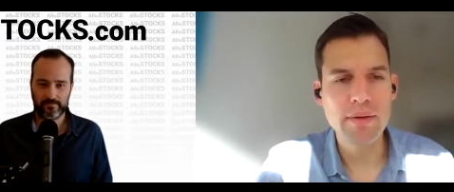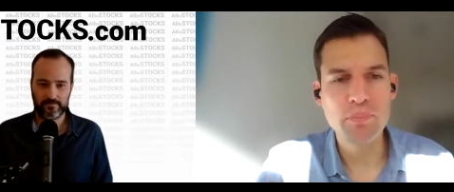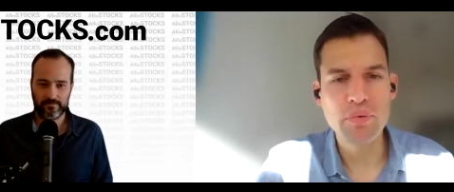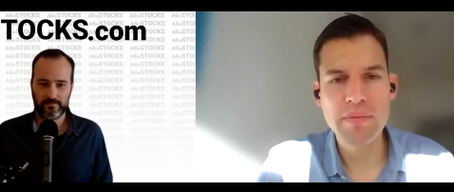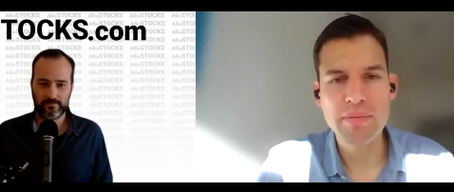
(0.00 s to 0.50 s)
Speaker 1: a
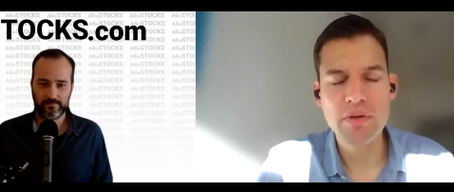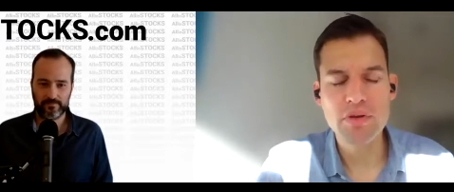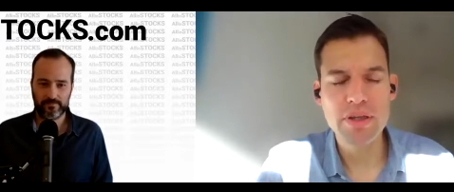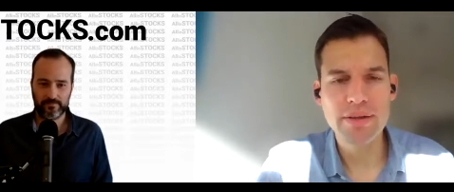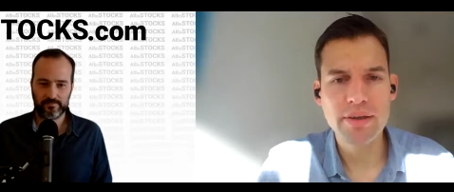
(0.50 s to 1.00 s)
premium
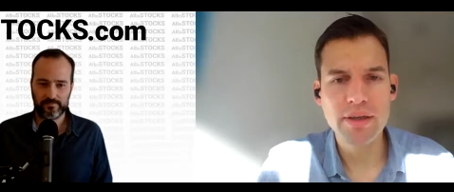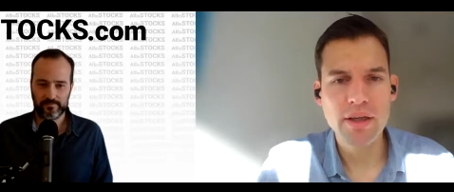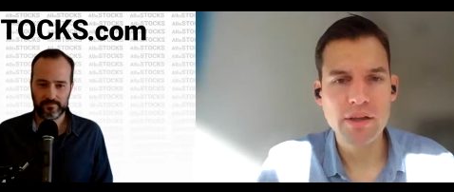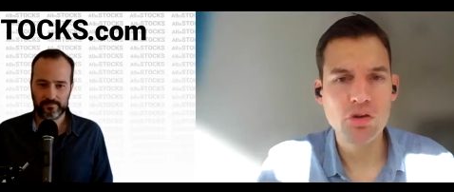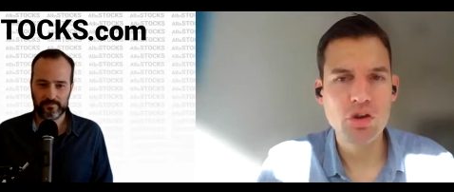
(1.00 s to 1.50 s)
newsletter
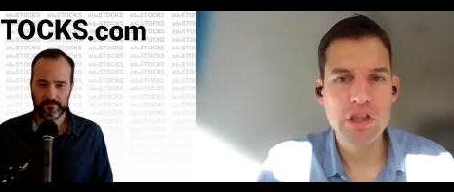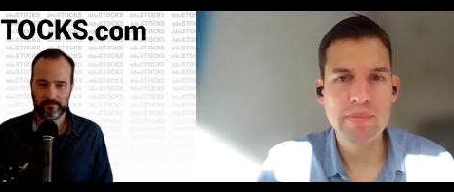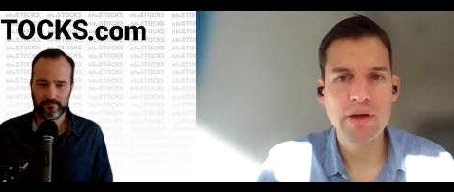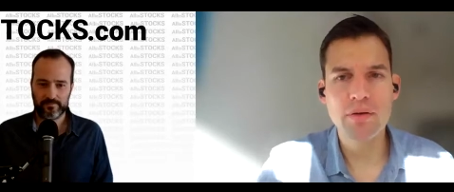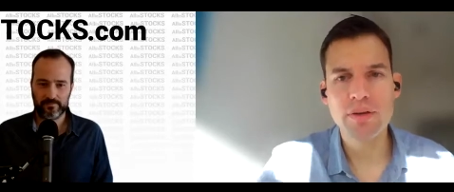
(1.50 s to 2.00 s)
that talks
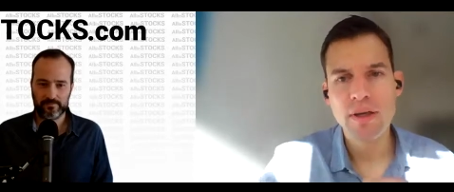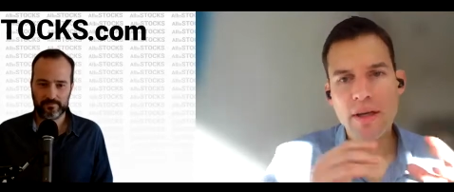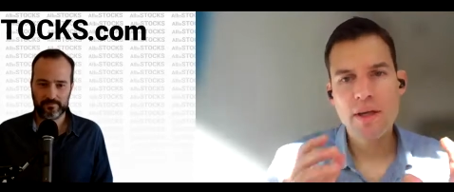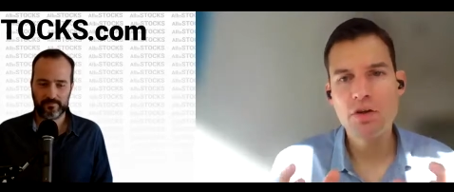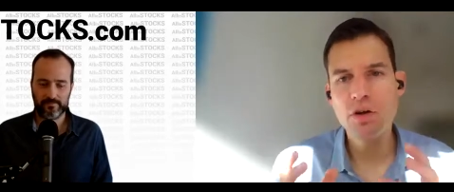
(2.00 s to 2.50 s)
about
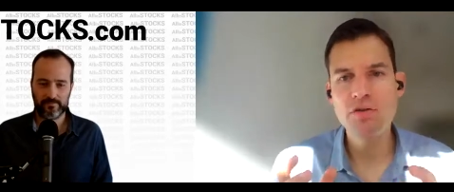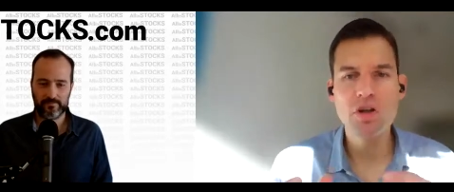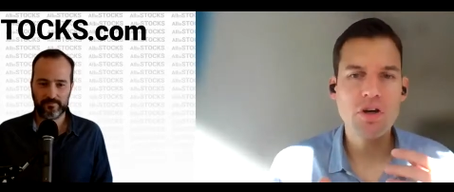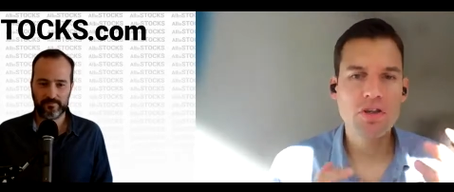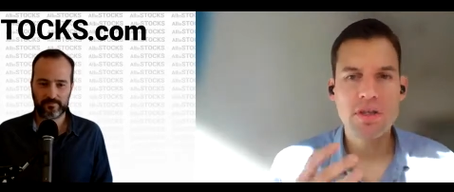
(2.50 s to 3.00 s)
growth
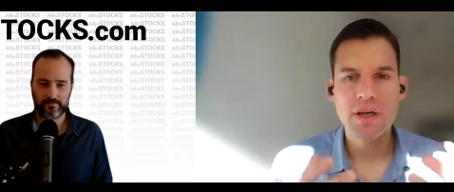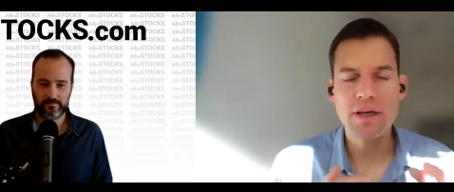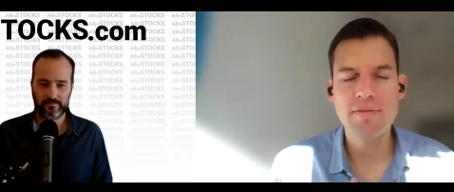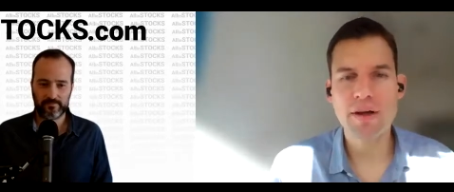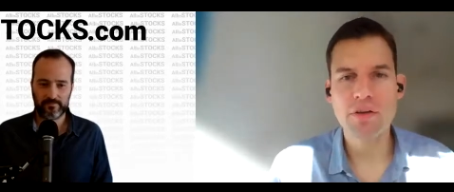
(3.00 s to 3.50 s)
stocks
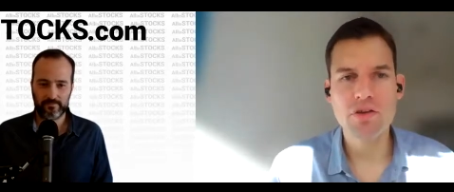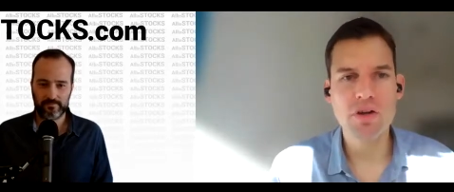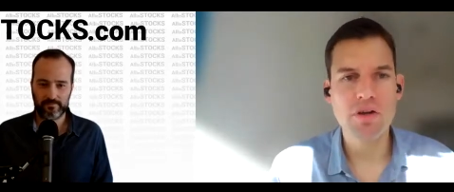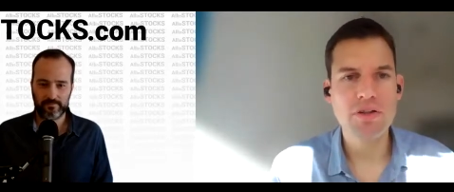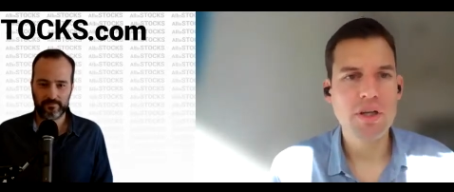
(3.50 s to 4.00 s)
and value
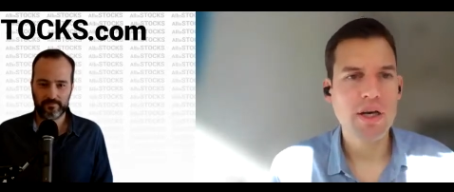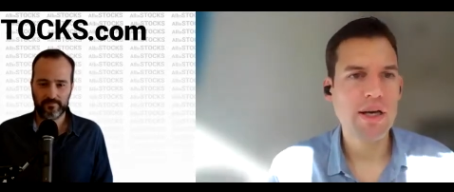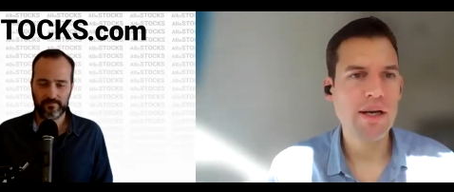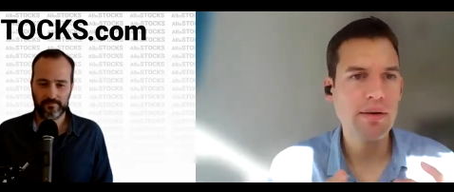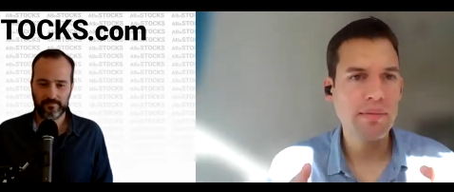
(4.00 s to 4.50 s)
stocks.
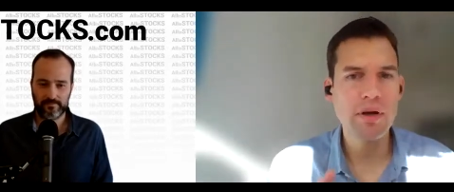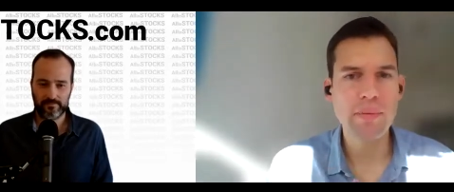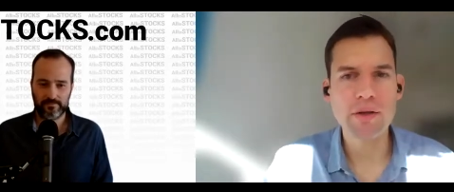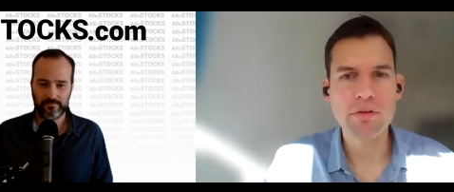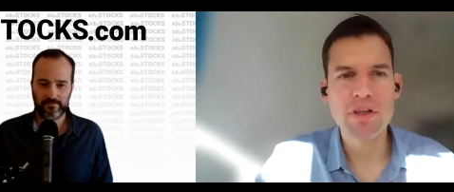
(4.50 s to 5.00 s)
Uh,
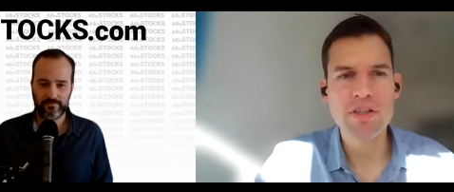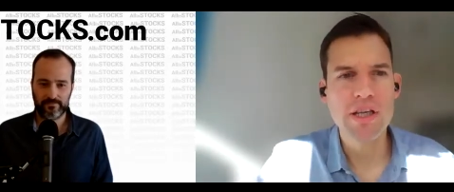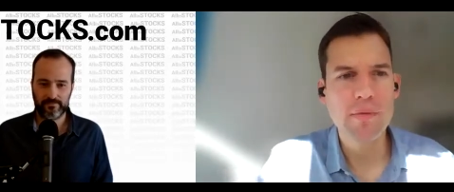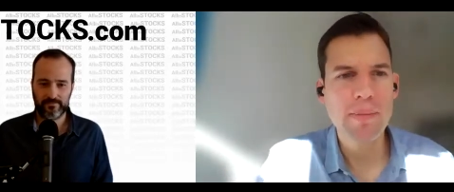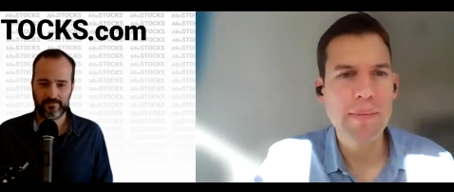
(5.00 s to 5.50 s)
Manuel, do you want to say a
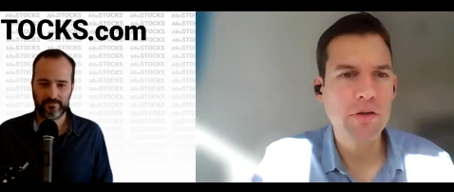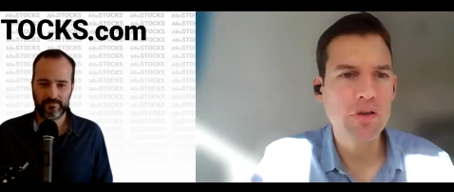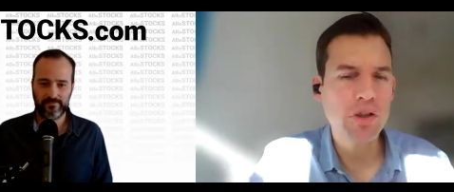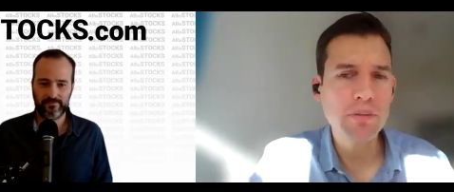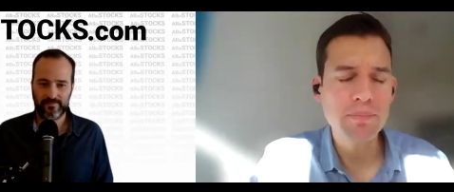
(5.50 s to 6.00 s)
little bit about
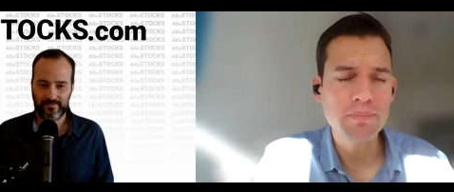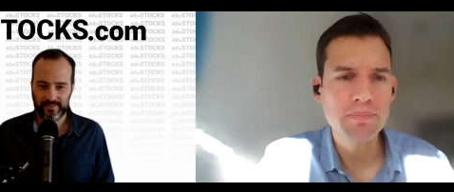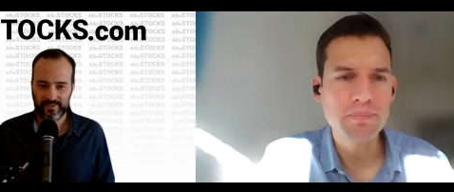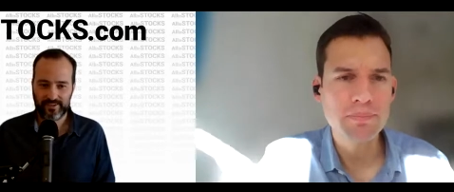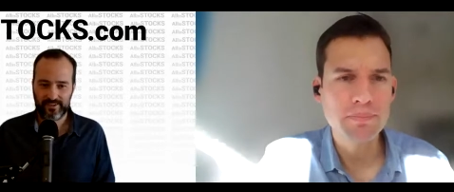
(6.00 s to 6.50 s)
Speaker 2: you?
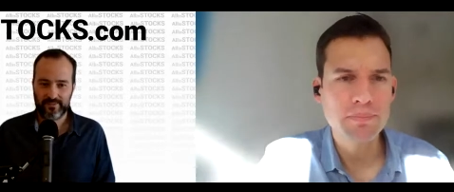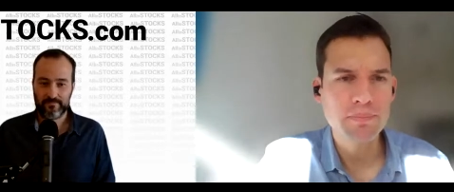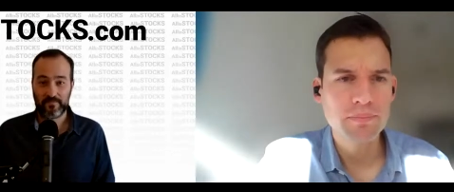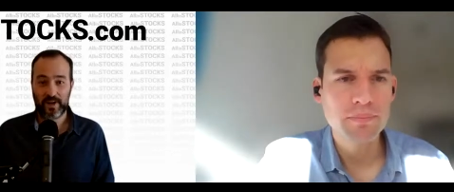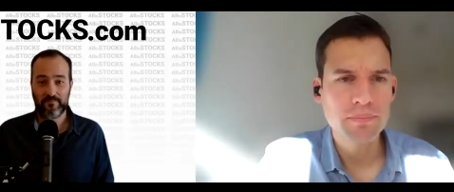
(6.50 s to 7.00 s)

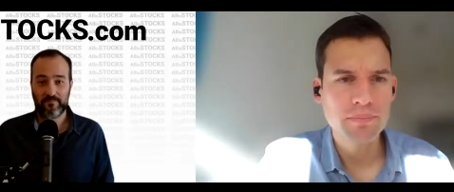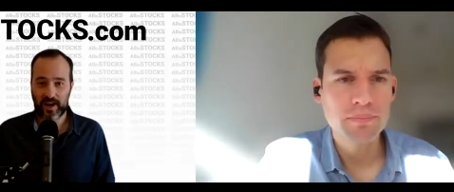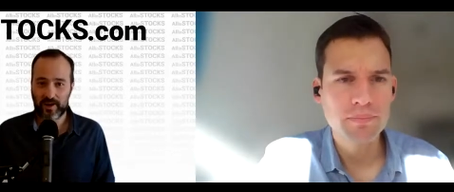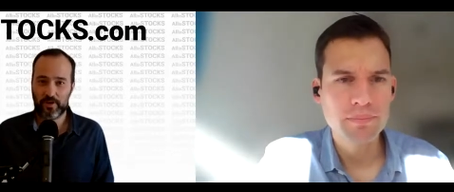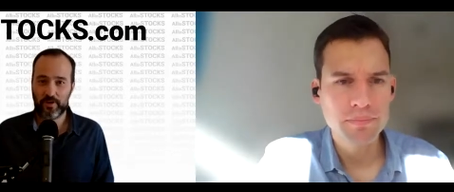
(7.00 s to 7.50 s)
Yep,
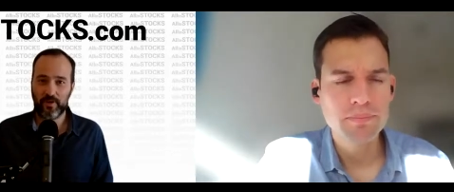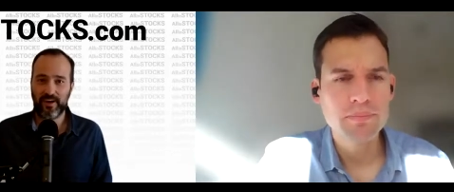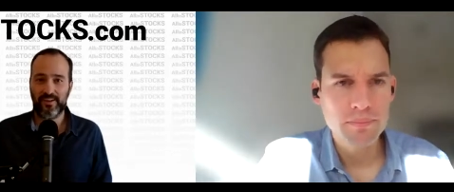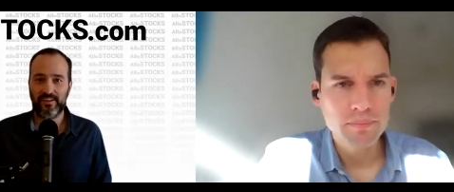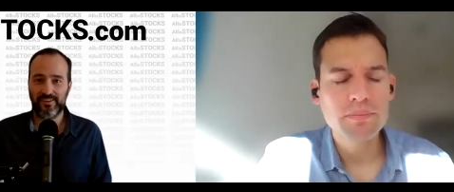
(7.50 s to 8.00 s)
I'm
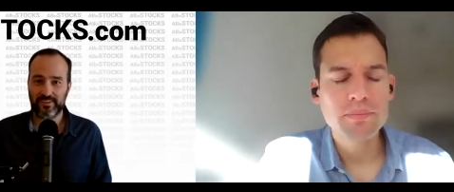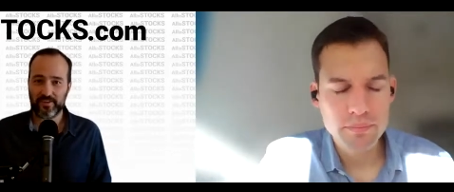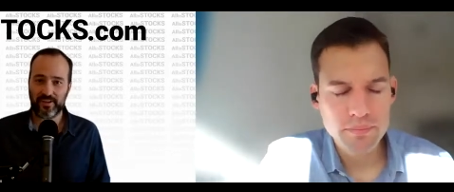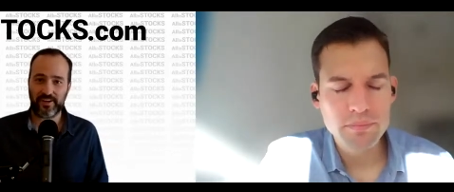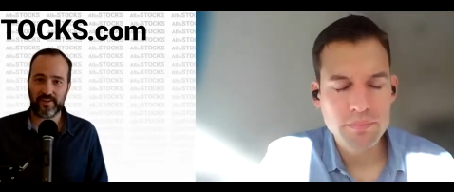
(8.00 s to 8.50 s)
Manuel. You
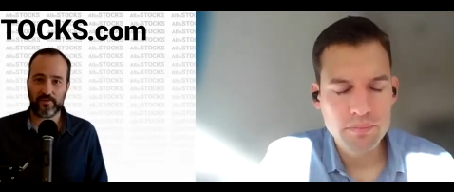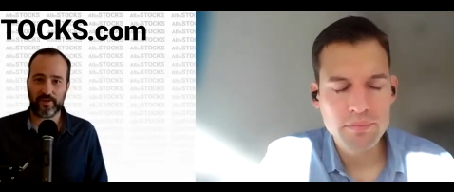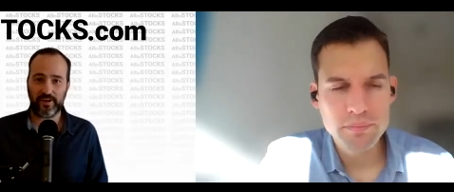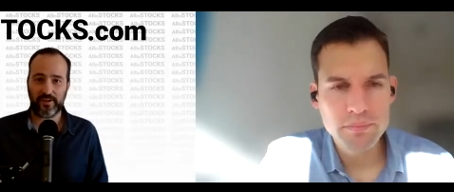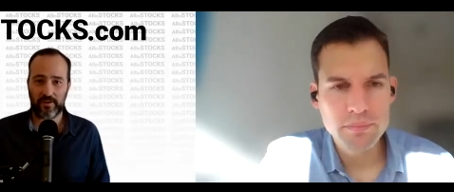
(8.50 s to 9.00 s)
can
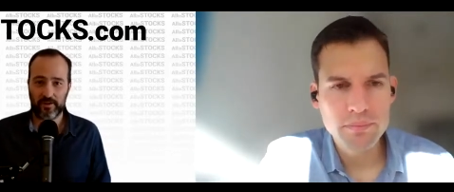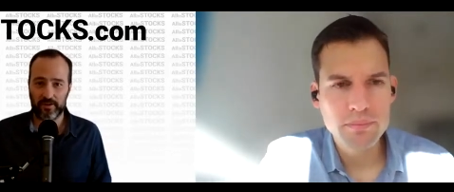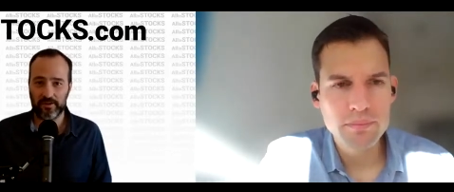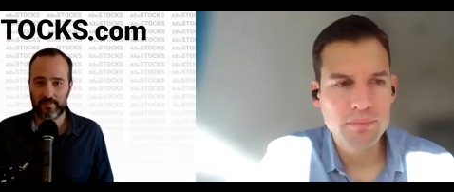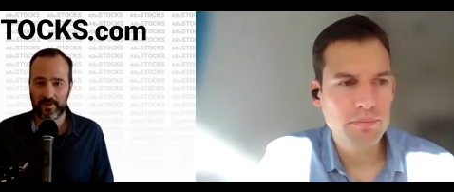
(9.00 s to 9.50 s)
read all
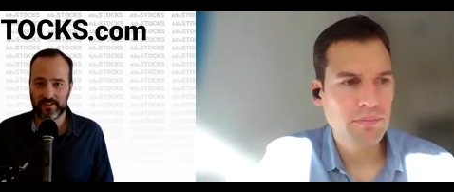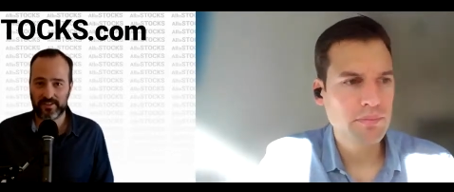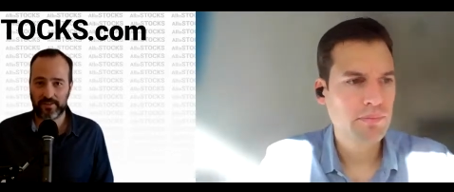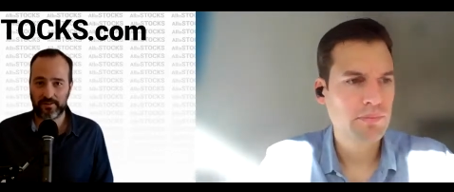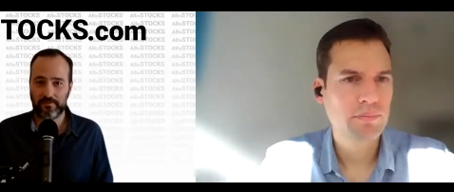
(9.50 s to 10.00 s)
of my
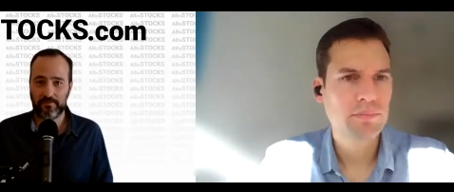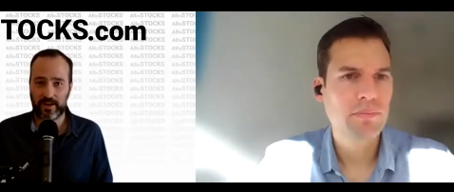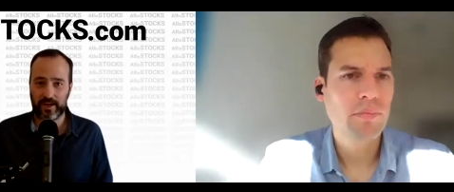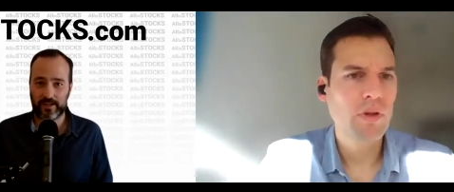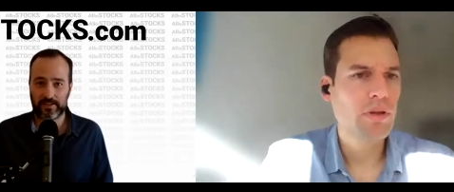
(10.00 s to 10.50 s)
stuff at